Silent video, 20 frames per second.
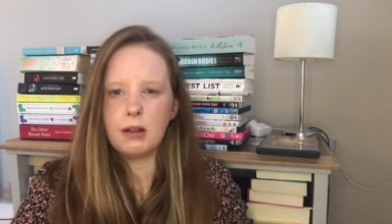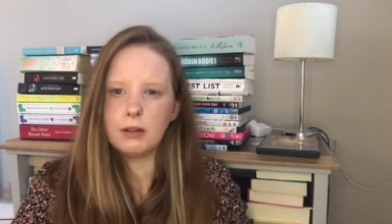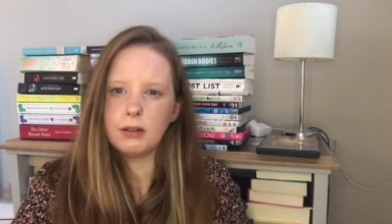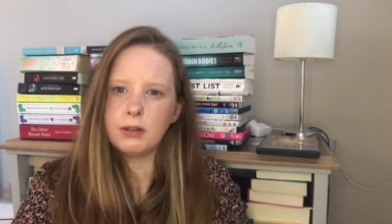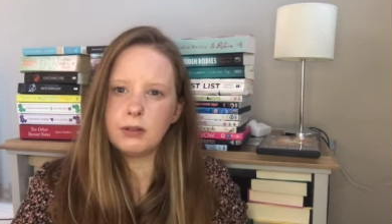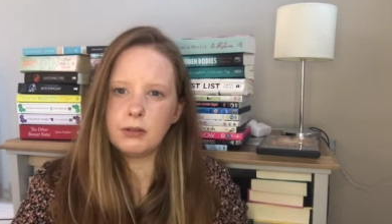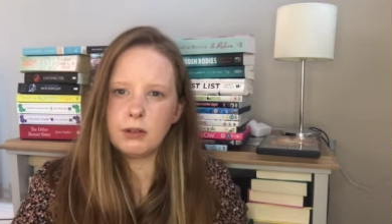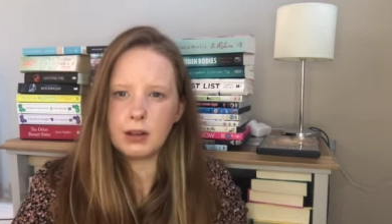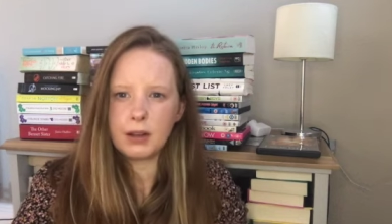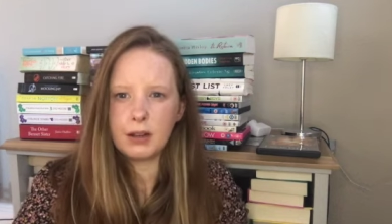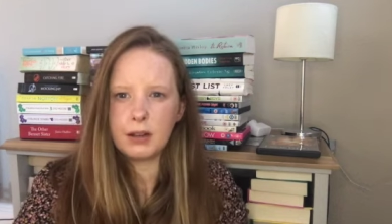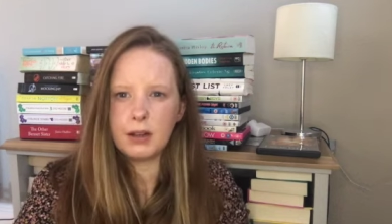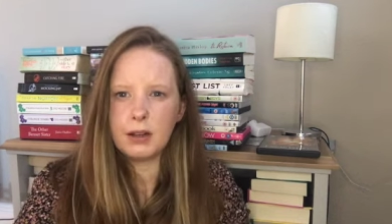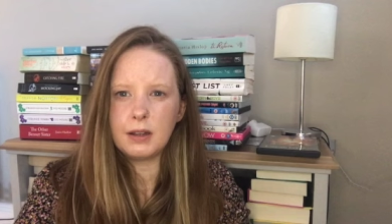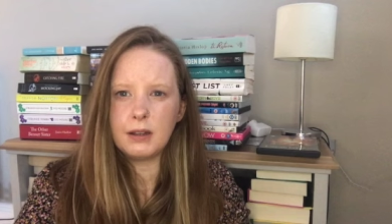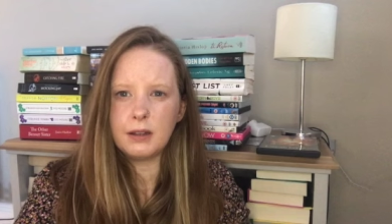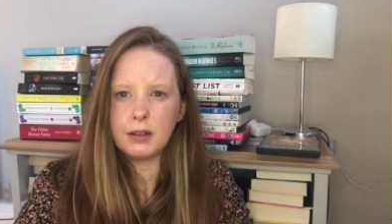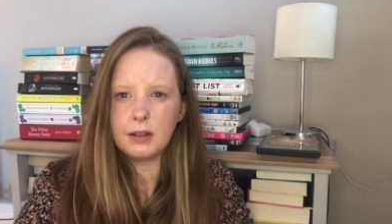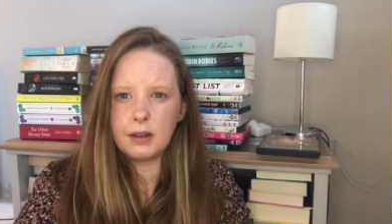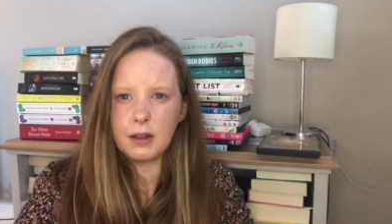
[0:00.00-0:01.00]
and to recognise
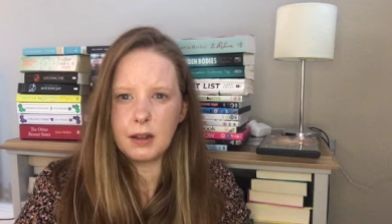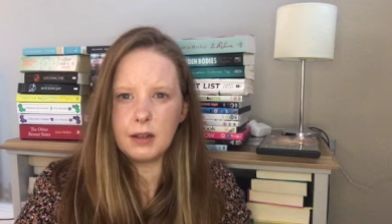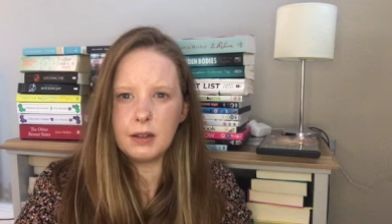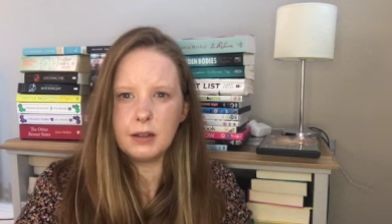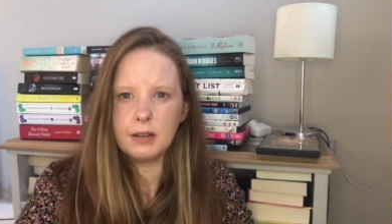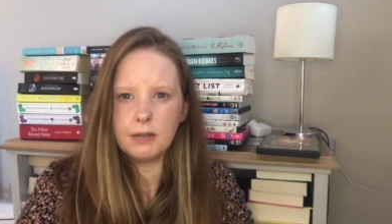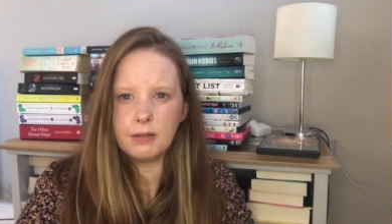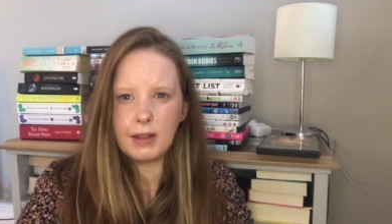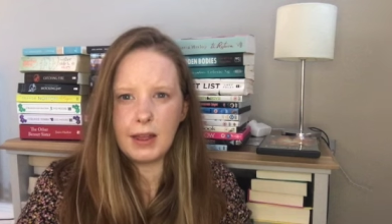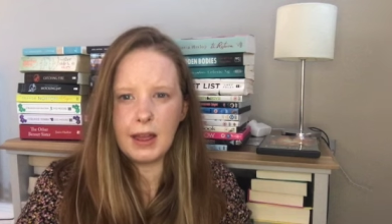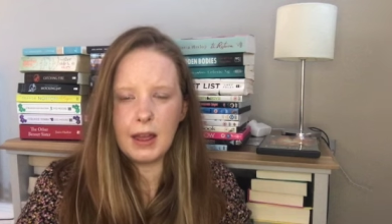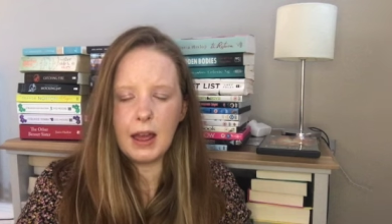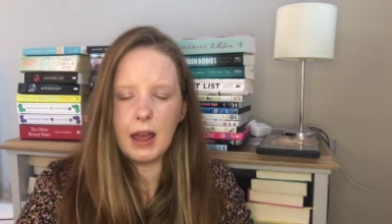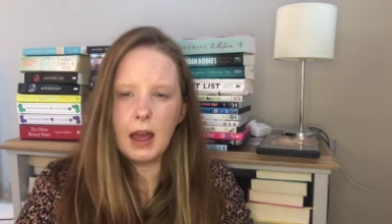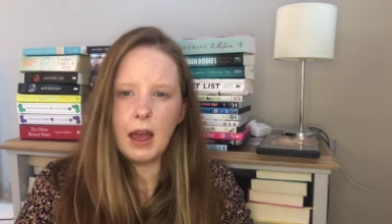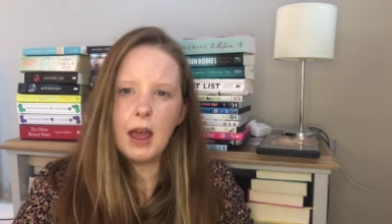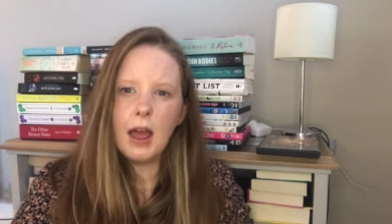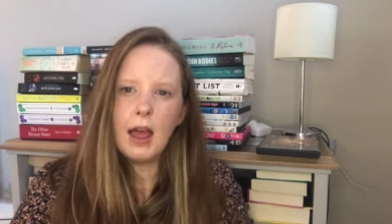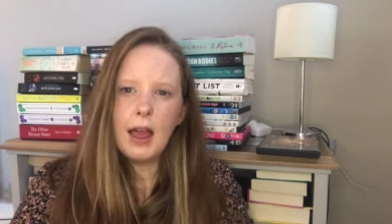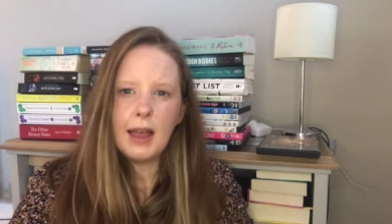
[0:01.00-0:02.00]
the signs of
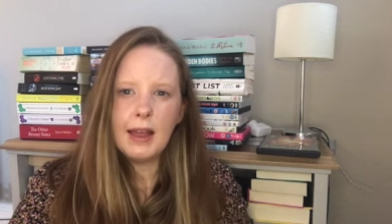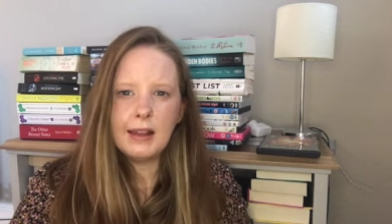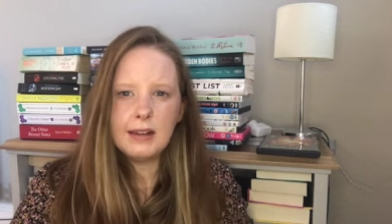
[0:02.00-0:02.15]
it.